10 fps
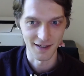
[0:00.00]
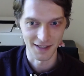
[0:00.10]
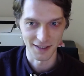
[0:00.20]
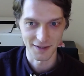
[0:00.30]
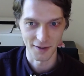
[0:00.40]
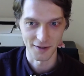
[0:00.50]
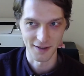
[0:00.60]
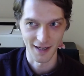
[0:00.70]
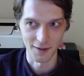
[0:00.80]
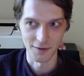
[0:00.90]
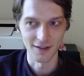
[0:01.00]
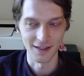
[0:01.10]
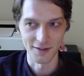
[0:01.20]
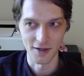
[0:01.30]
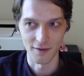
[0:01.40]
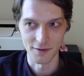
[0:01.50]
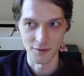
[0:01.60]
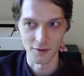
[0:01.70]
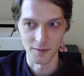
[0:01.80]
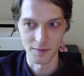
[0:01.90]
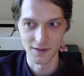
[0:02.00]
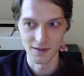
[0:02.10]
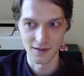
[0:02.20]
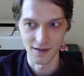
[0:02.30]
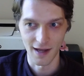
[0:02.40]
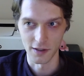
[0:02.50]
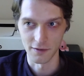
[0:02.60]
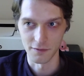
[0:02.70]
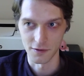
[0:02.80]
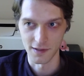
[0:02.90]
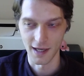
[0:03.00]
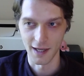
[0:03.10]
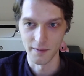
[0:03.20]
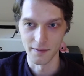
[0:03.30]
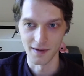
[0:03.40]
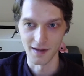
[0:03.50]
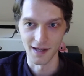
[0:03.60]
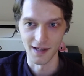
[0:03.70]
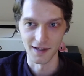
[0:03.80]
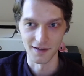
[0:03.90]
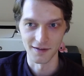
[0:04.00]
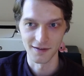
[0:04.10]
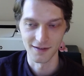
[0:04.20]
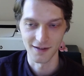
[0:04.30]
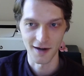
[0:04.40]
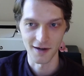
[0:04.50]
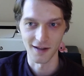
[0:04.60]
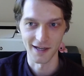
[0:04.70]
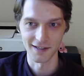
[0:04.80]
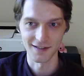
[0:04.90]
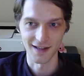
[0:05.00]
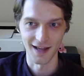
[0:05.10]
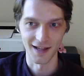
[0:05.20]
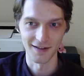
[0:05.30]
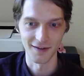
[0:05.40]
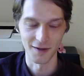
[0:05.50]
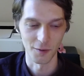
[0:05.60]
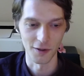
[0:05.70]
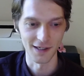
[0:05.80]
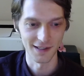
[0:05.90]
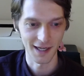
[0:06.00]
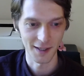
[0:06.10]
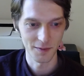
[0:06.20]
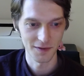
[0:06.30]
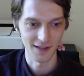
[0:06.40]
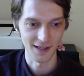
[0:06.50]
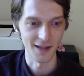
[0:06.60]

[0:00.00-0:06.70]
I like started out in JavaScript working full time and kind of liked that there weren't any types.